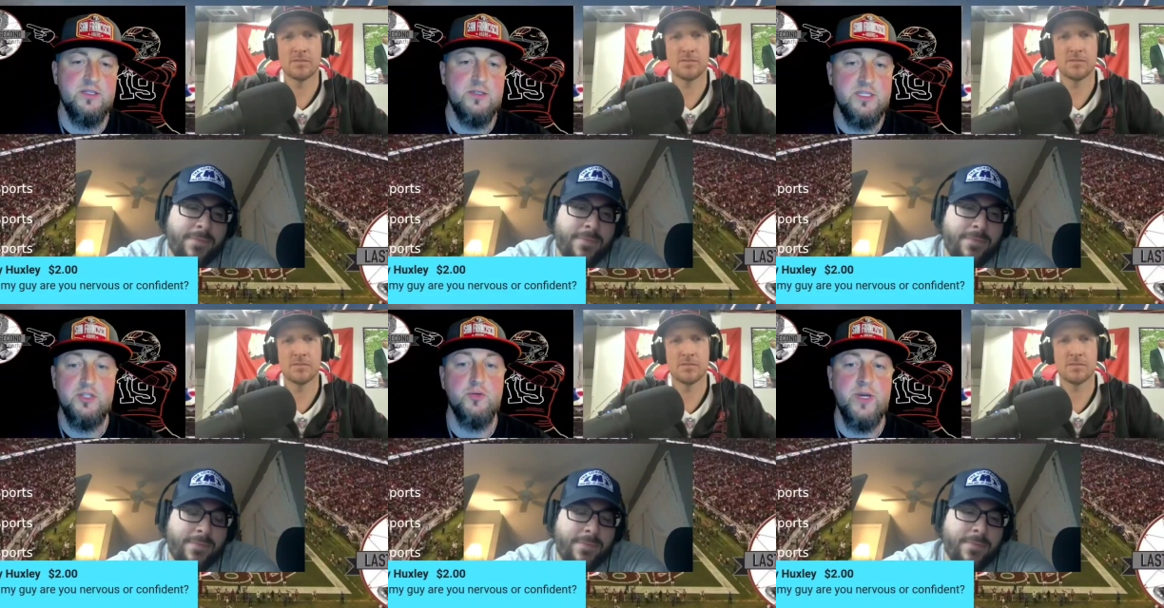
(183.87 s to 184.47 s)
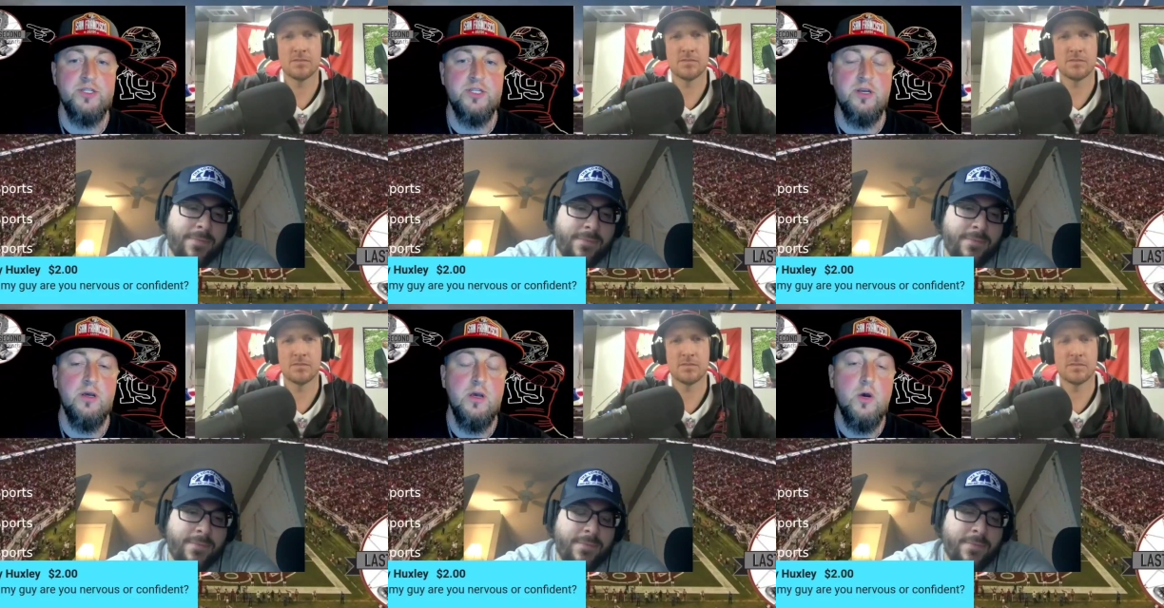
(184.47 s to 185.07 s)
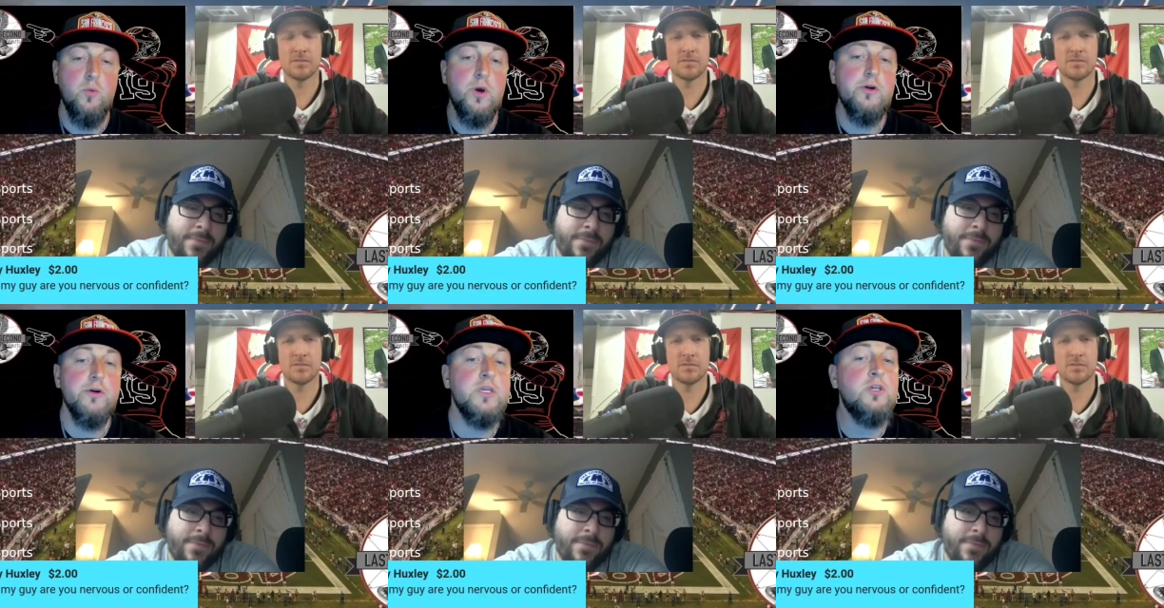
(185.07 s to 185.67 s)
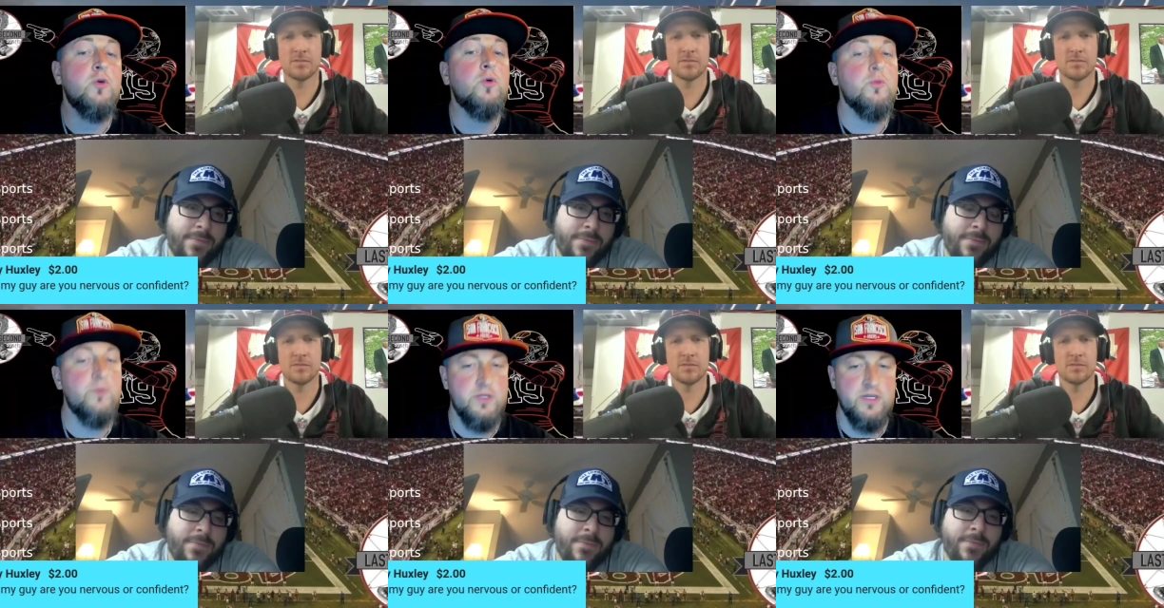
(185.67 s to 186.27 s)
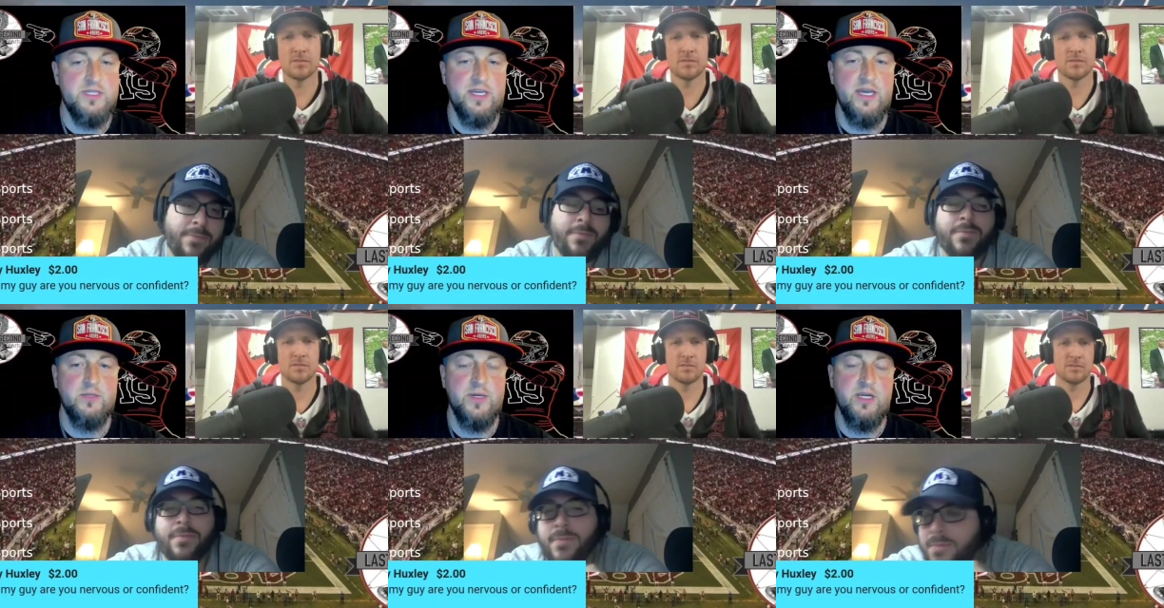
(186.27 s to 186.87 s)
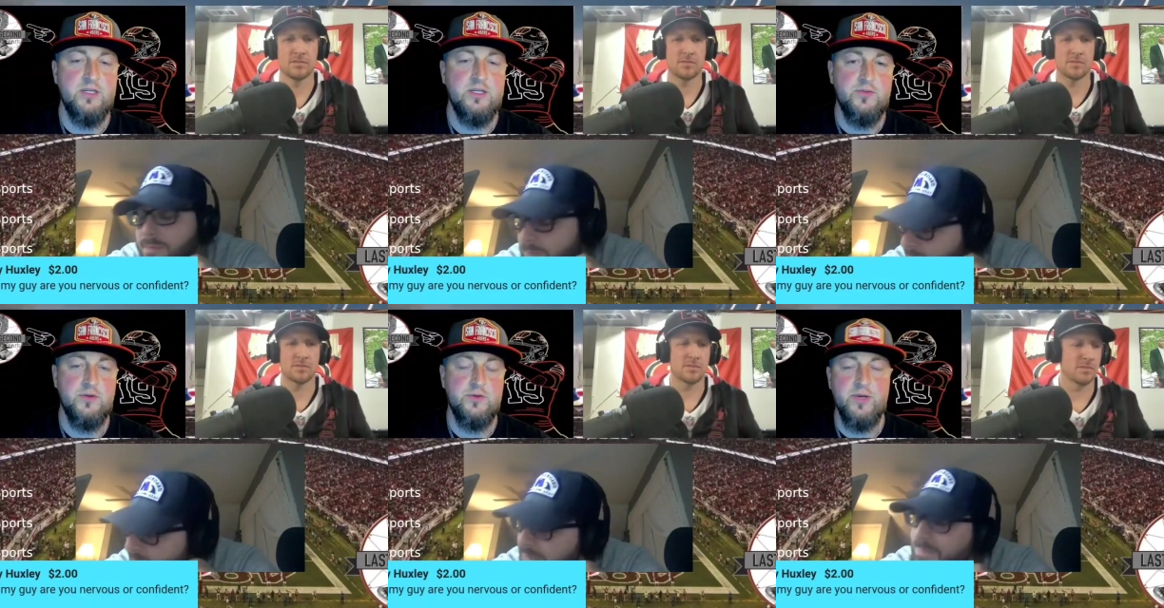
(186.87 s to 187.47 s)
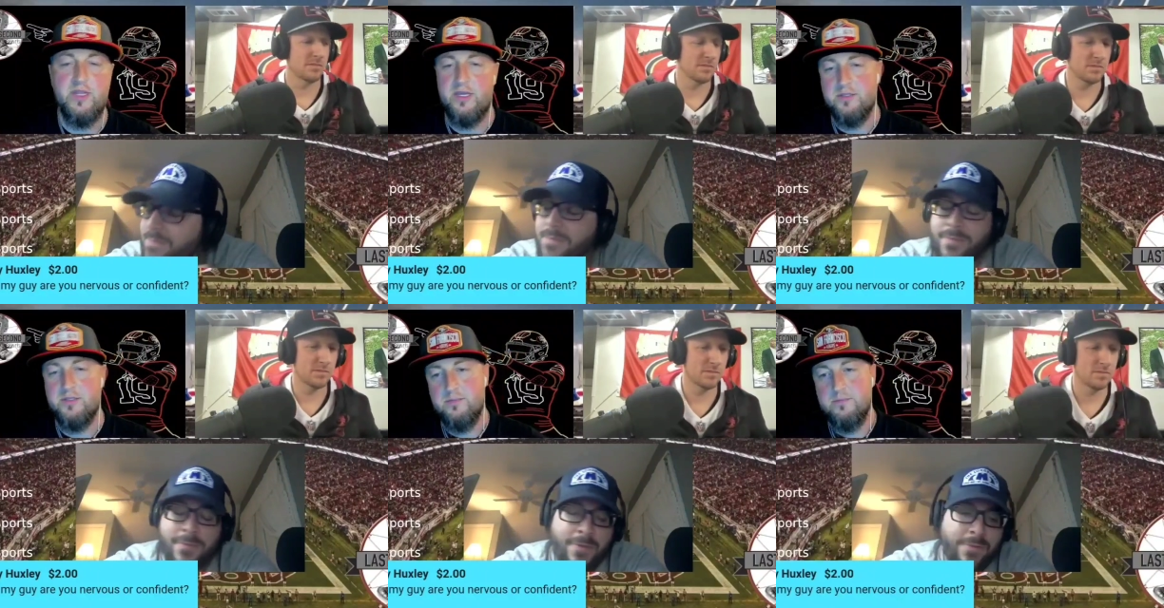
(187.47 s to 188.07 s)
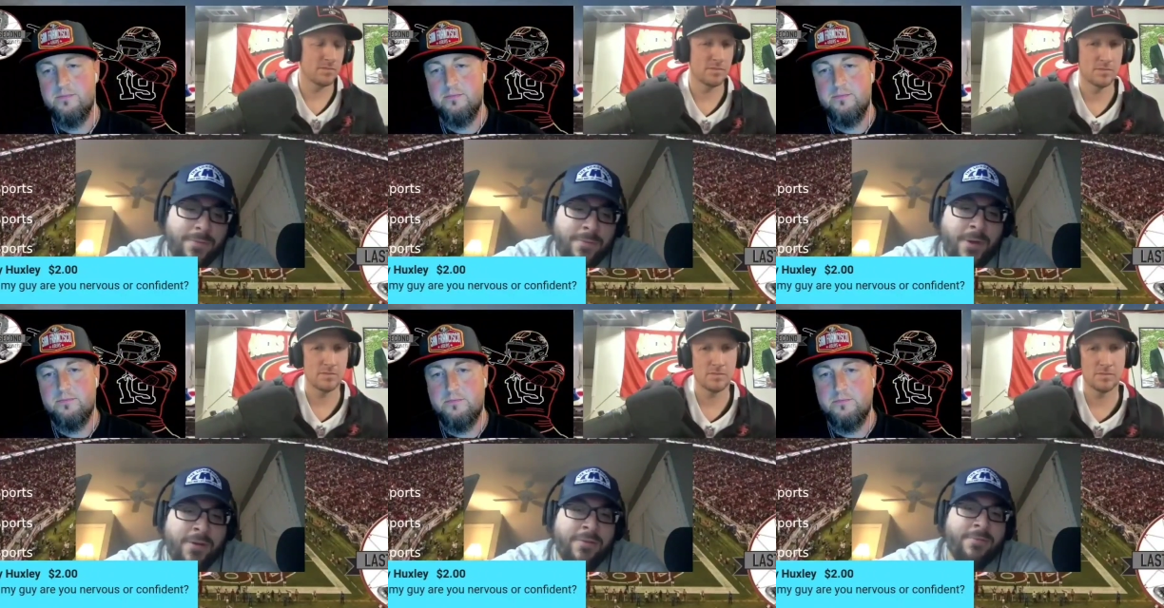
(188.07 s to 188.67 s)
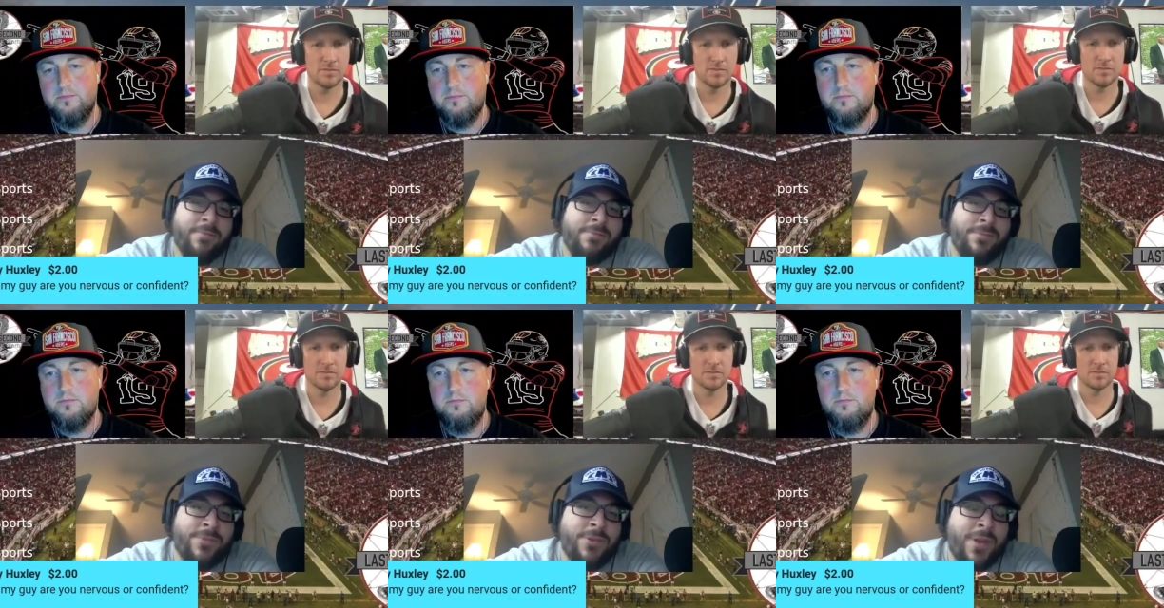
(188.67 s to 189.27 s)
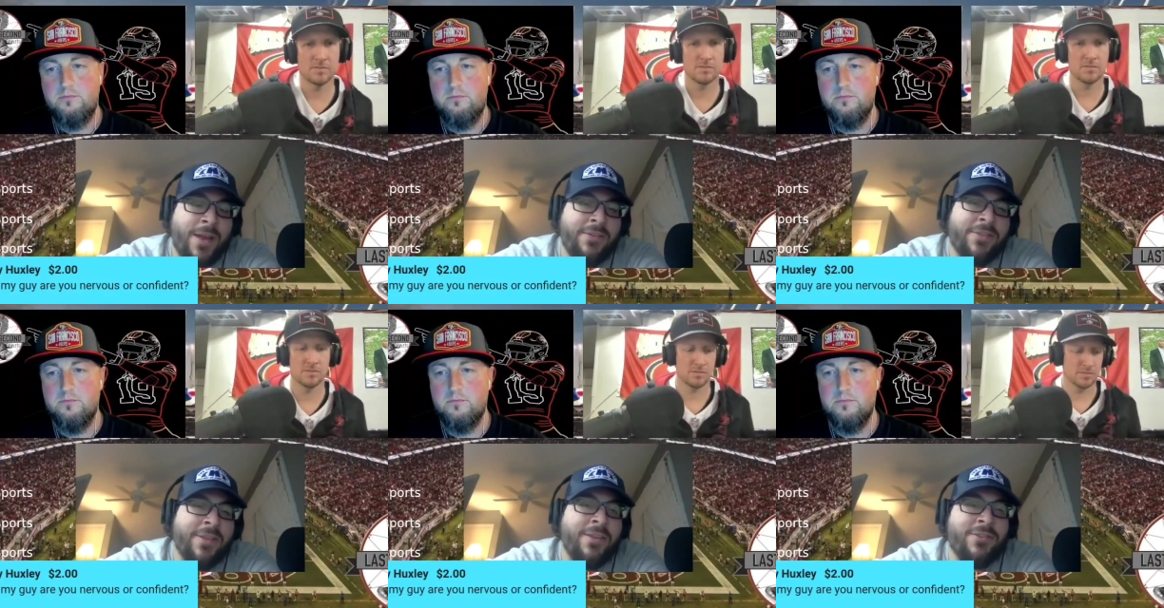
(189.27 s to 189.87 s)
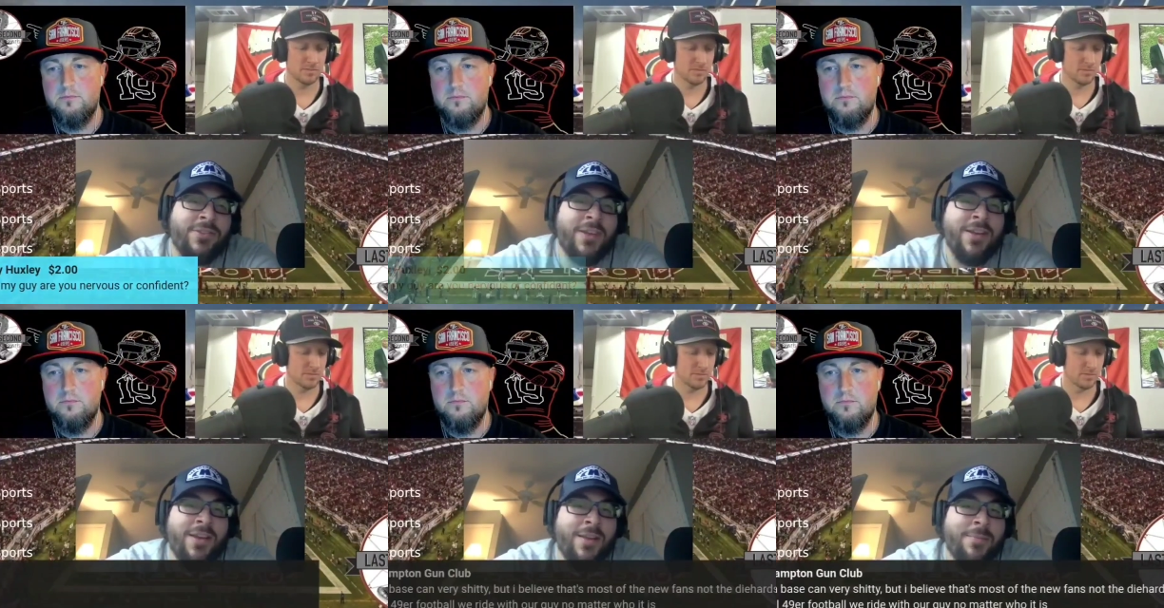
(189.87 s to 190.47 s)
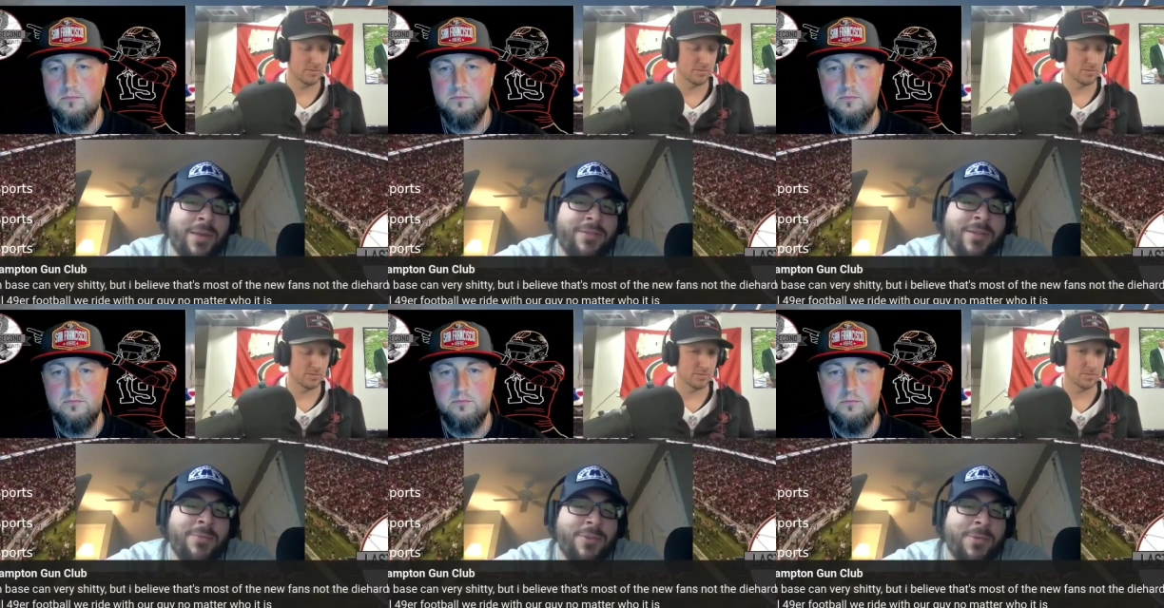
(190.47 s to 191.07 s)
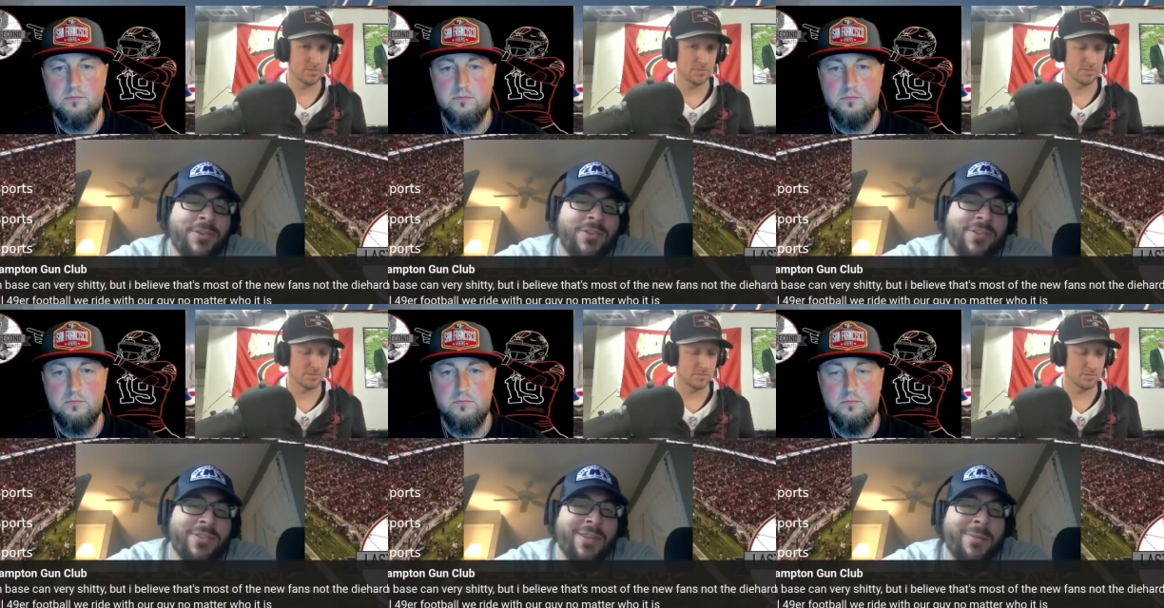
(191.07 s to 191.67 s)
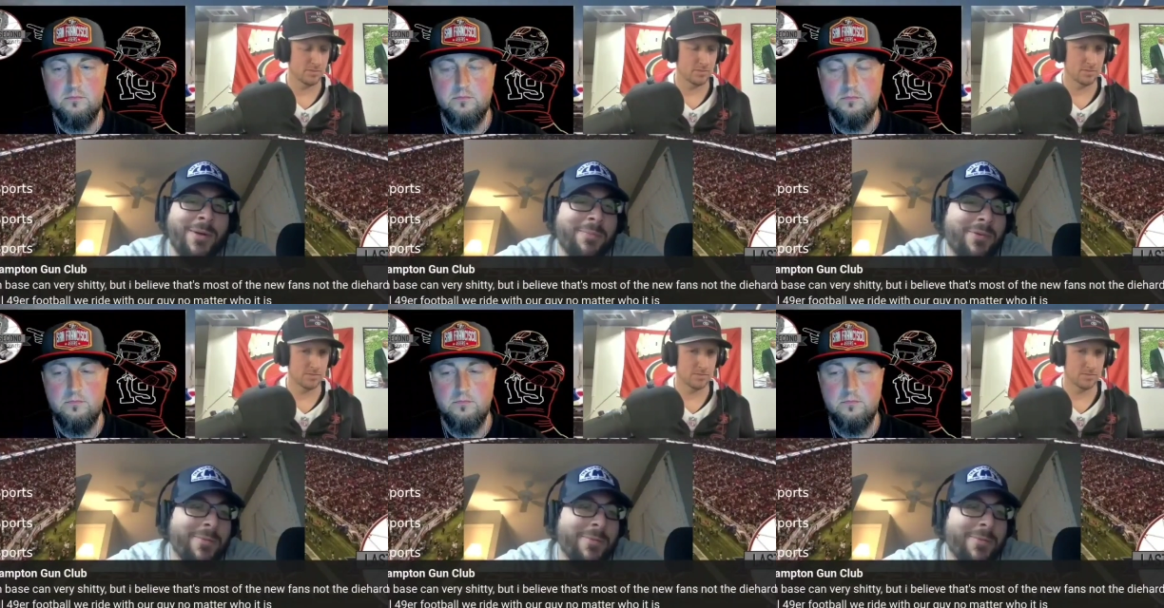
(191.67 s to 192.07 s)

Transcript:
Speaker 1: situation. What are your realistic expectations for Trey Lance?
Speaker 2: Well, do you guys think Shanahan messed up Jimmy G's thumb on